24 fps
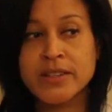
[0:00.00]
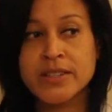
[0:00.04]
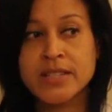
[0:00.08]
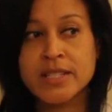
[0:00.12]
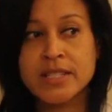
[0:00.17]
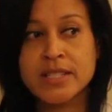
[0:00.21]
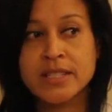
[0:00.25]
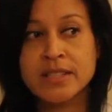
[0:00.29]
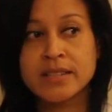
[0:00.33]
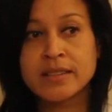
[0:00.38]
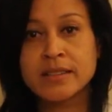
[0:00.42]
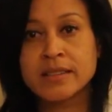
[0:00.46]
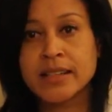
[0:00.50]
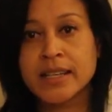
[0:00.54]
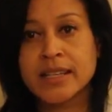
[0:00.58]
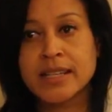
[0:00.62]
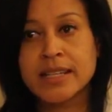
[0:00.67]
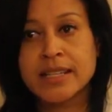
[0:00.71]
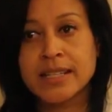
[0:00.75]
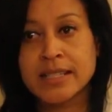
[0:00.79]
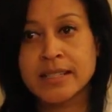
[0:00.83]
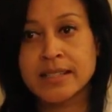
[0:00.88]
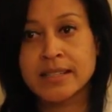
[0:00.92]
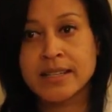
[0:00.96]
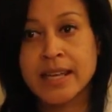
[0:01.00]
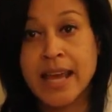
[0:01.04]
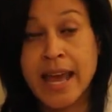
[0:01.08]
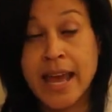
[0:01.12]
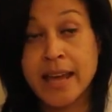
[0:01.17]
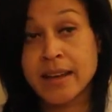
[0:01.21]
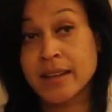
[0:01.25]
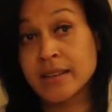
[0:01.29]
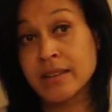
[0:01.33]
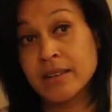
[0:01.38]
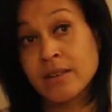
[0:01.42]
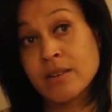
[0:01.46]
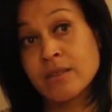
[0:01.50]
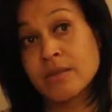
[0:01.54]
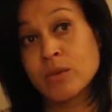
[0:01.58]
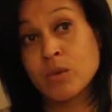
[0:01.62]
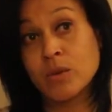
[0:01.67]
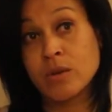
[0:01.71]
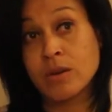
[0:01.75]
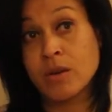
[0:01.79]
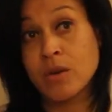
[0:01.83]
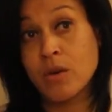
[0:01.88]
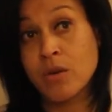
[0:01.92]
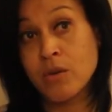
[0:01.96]
still like in Canada
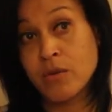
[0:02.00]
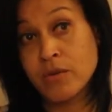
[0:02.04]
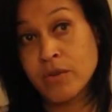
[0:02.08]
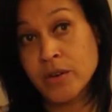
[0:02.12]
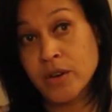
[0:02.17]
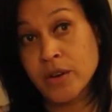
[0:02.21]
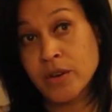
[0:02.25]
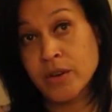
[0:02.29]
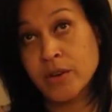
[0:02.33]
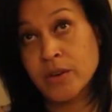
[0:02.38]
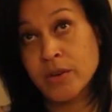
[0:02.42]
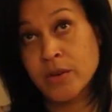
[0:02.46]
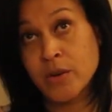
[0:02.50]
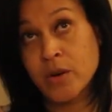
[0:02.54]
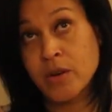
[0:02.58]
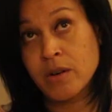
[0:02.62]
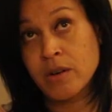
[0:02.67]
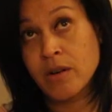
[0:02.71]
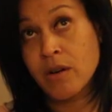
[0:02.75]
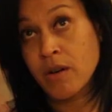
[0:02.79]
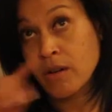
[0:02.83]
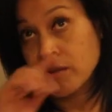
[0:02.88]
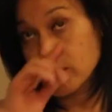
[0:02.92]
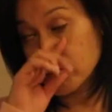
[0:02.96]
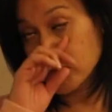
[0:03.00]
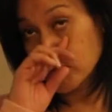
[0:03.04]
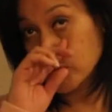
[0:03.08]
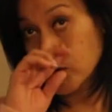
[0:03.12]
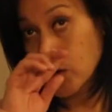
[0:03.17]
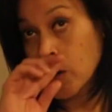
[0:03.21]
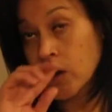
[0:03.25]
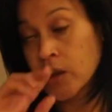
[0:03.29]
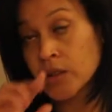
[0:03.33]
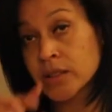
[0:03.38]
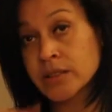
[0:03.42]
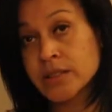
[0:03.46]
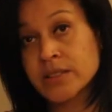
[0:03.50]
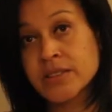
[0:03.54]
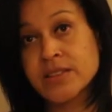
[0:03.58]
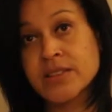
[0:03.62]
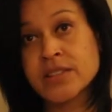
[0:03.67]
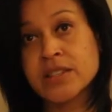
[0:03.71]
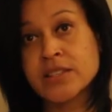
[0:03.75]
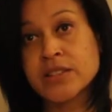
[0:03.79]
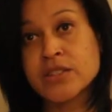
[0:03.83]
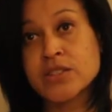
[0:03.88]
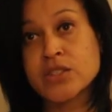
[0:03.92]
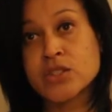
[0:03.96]
overall,
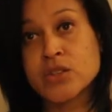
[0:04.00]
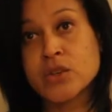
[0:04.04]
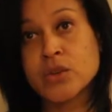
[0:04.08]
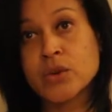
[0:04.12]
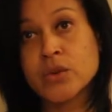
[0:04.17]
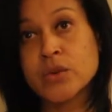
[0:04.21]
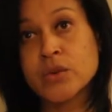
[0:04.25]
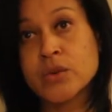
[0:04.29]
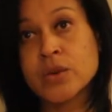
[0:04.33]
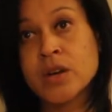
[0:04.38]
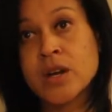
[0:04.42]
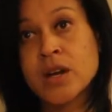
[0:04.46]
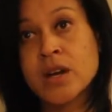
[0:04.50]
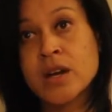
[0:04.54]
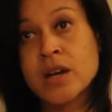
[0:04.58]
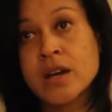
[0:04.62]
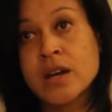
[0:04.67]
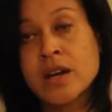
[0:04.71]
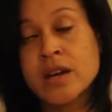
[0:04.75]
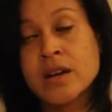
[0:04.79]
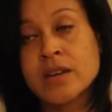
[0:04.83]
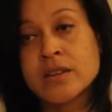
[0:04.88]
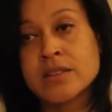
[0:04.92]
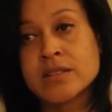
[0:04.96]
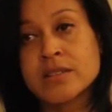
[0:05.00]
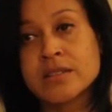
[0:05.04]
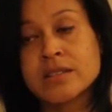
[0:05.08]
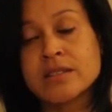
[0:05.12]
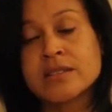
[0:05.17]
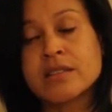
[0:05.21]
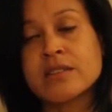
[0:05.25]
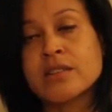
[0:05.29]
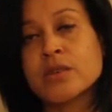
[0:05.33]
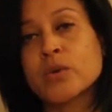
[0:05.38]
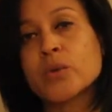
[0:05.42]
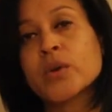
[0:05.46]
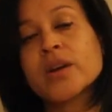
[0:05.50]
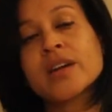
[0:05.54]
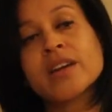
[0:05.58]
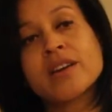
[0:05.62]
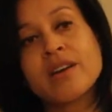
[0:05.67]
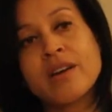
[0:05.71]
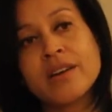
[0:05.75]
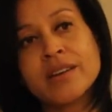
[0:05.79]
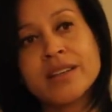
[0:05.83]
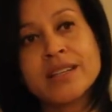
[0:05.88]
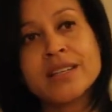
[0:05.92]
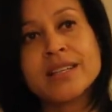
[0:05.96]
they're working
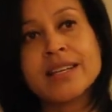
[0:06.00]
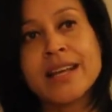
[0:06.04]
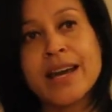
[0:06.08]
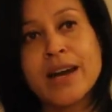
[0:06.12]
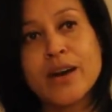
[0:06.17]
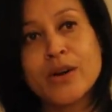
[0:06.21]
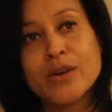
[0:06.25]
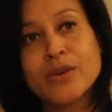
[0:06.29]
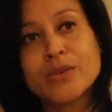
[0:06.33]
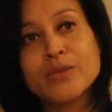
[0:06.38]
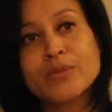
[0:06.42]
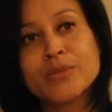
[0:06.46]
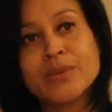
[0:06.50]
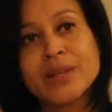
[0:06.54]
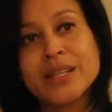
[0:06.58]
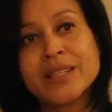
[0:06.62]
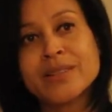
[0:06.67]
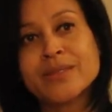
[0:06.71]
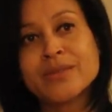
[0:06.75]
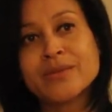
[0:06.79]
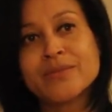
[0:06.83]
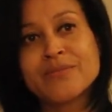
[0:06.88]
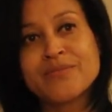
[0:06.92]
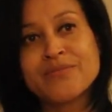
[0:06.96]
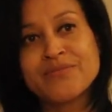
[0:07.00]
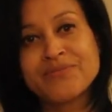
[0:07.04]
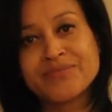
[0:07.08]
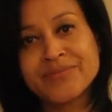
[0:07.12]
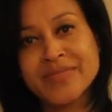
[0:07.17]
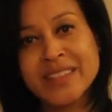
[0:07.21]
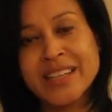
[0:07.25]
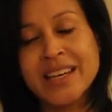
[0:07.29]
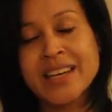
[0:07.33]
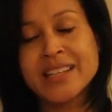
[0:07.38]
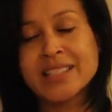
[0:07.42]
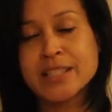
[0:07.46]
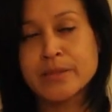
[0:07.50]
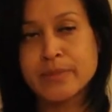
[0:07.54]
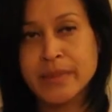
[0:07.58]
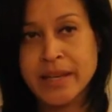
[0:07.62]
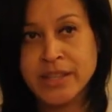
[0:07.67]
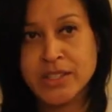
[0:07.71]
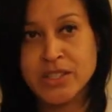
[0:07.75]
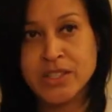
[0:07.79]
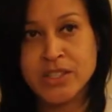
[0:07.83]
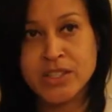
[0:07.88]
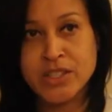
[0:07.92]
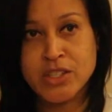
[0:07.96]
on it now, but a
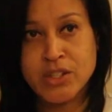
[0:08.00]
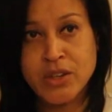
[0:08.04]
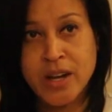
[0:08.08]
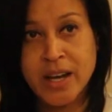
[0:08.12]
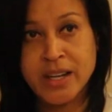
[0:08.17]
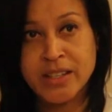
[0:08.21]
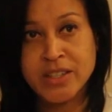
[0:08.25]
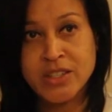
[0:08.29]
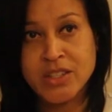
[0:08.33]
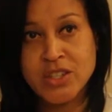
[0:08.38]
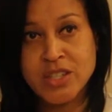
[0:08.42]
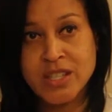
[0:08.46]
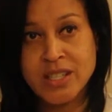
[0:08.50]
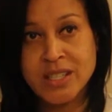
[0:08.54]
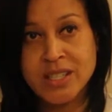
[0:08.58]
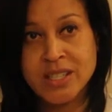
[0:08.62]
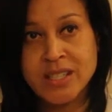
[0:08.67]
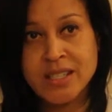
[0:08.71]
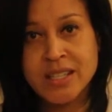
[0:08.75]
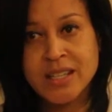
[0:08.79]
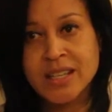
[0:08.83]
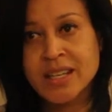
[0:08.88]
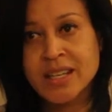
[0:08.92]
dementia strategy.